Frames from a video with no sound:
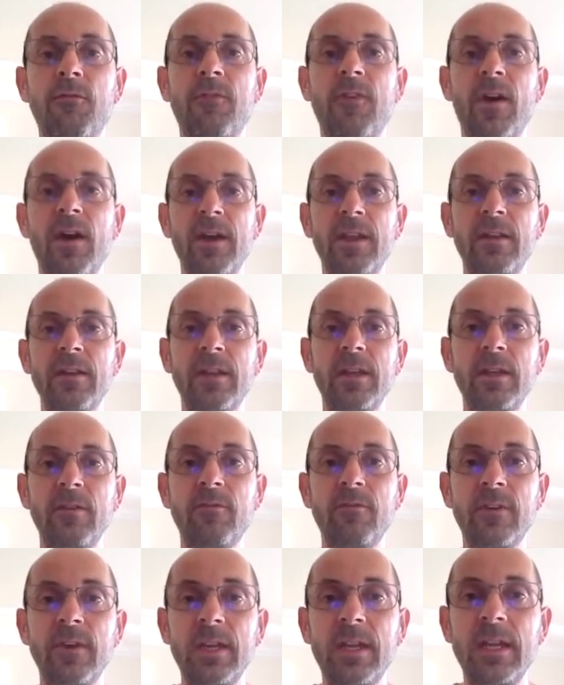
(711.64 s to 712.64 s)
Finally,
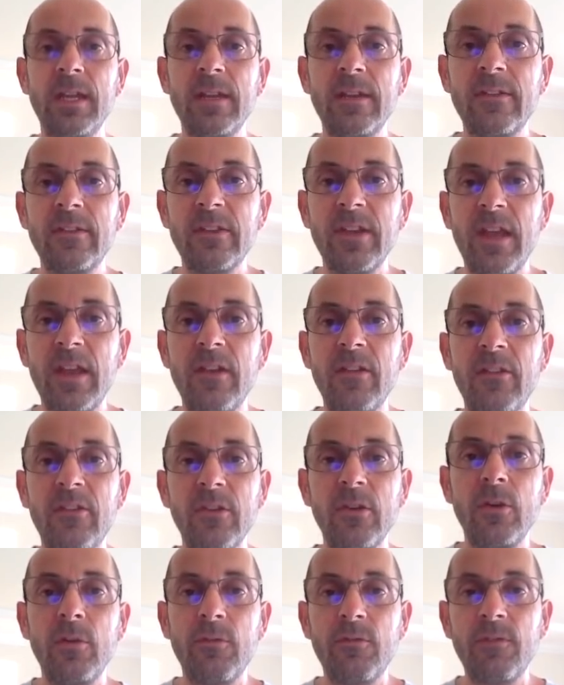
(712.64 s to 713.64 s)
the 10
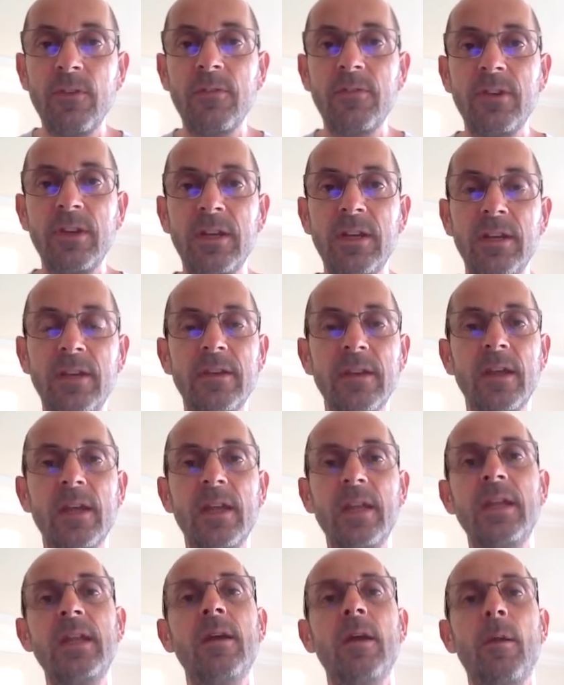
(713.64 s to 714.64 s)
to 15
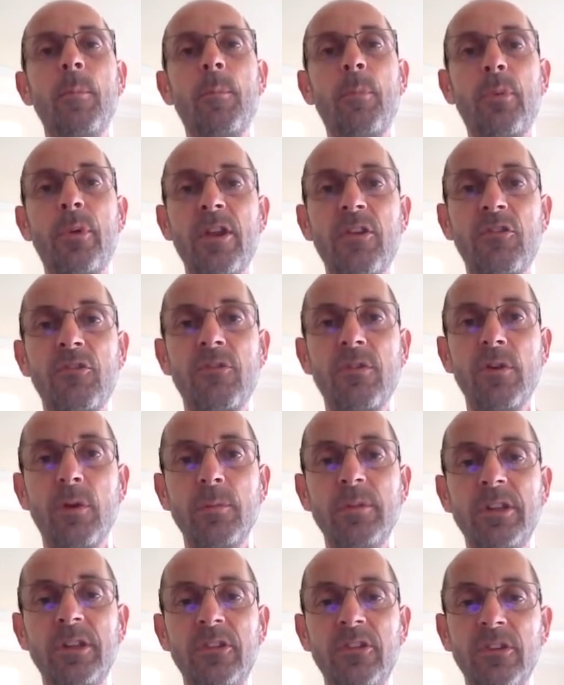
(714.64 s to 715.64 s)
day pressure
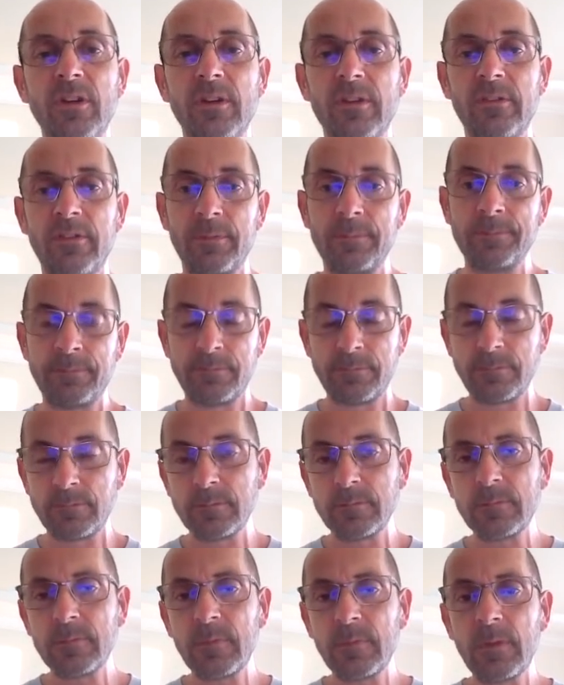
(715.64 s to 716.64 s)
anomaly chart.
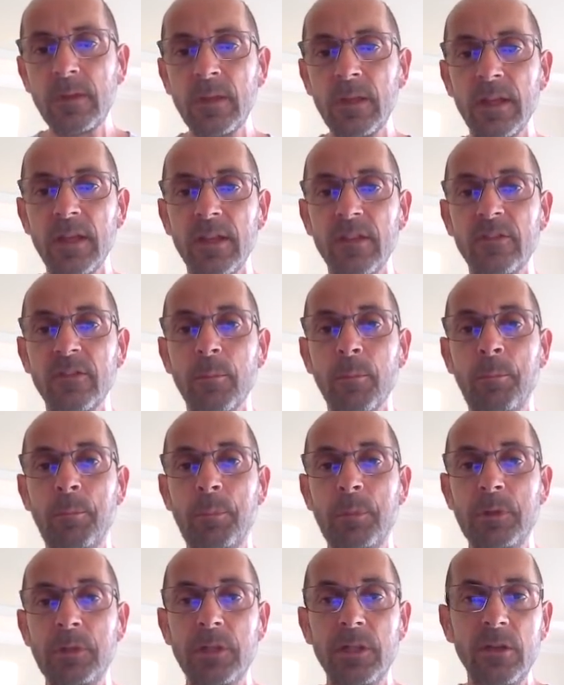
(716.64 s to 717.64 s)
It's
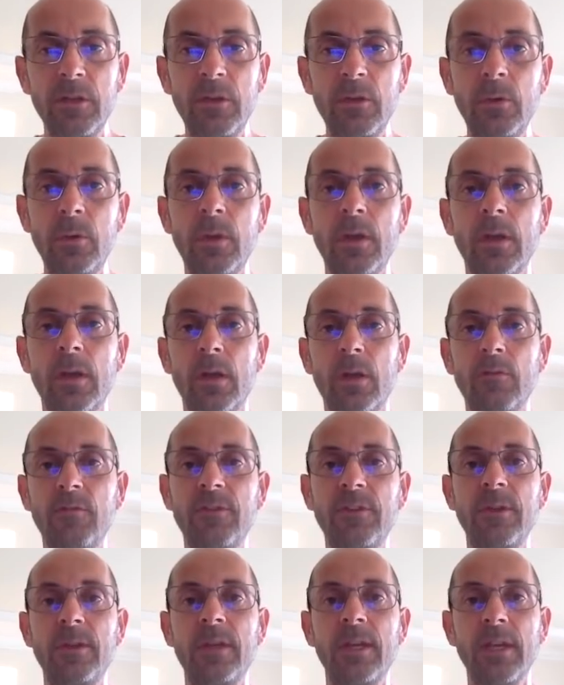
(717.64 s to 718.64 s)
blue
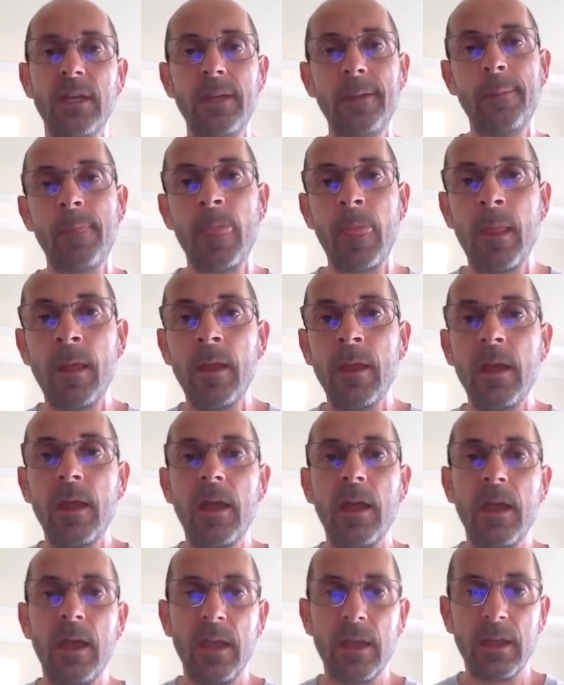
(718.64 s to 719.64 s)
over UK,
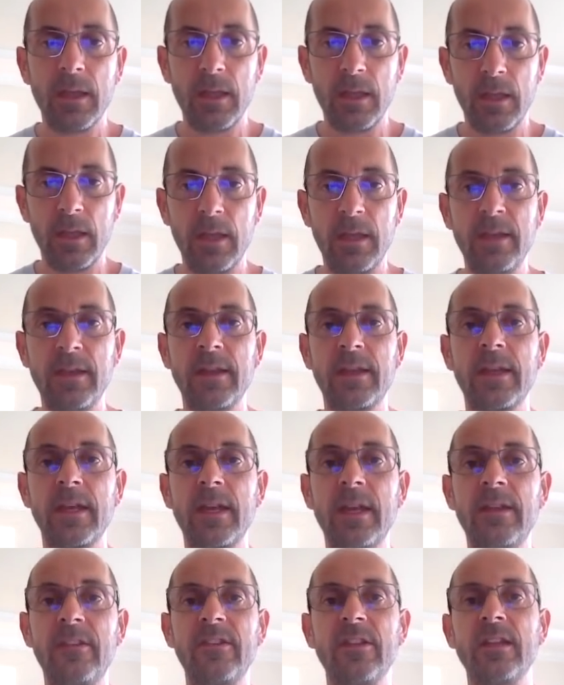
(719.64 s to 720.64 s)

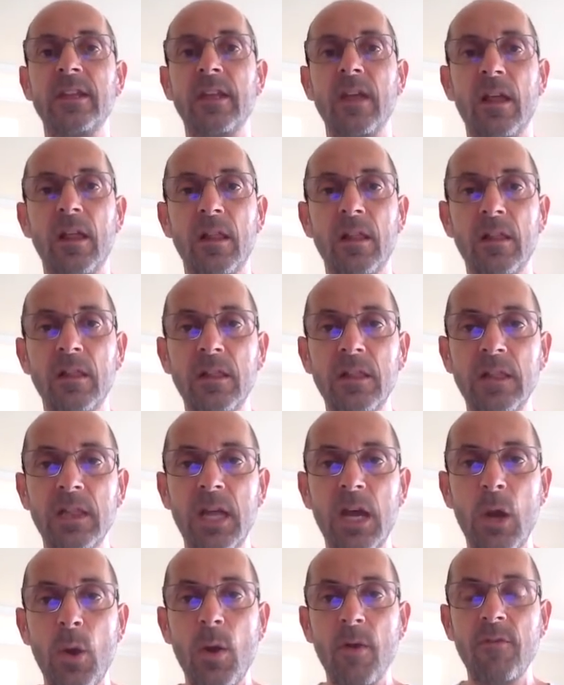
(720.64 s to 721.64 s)
indicating
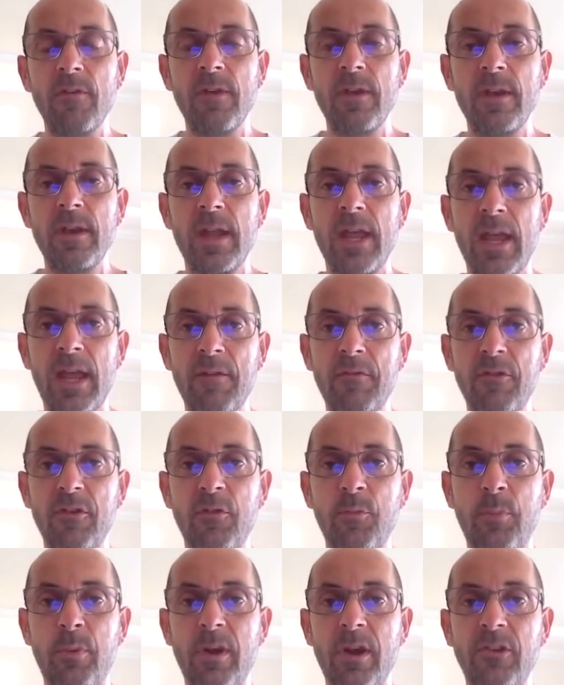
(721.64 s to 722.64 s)
lower than
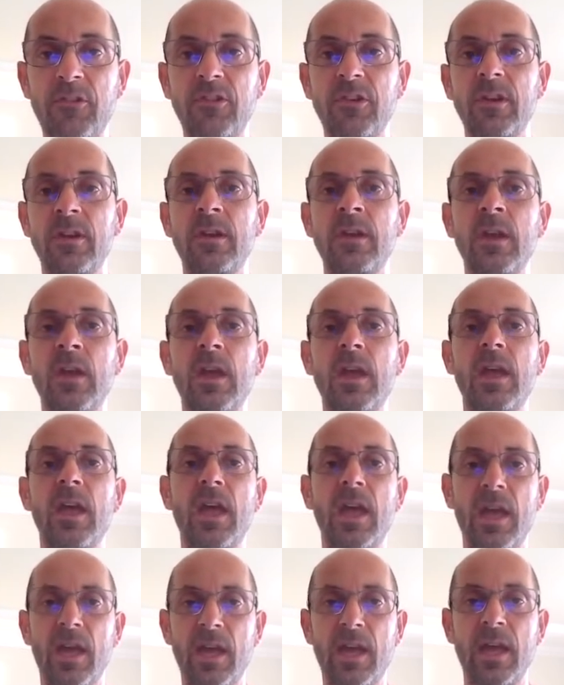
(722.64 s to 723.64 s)
average pressure,
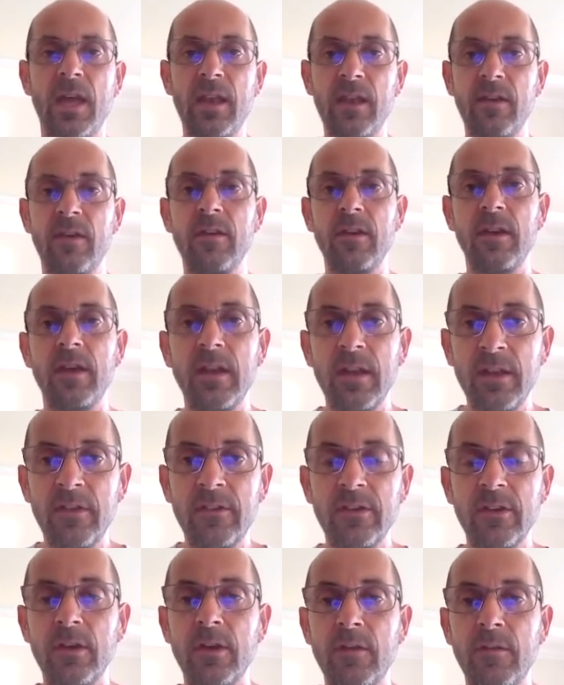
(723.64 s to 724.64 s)
and in
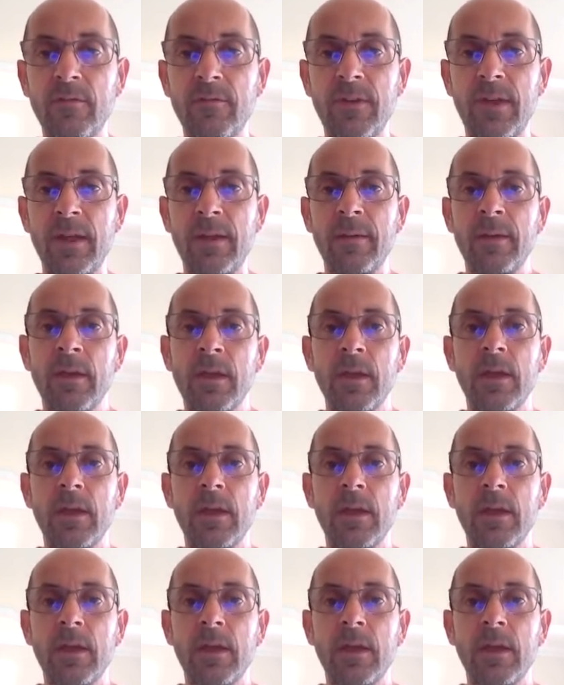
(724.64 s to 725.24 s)
turn that